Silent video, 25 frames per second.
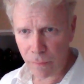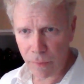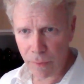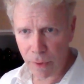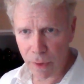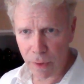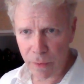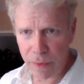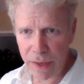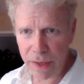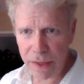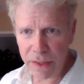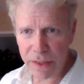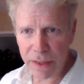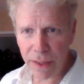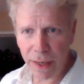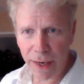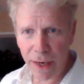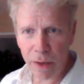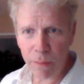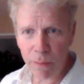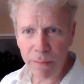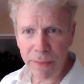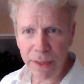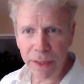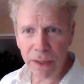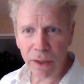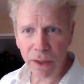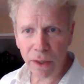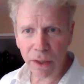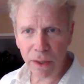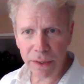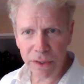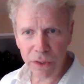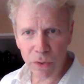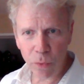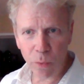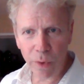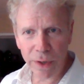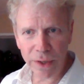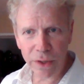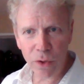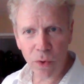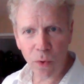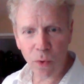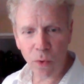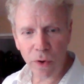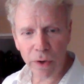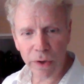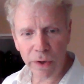the entire meal into one
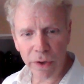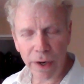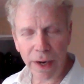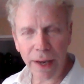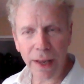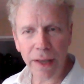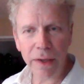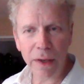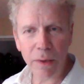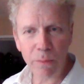corner and then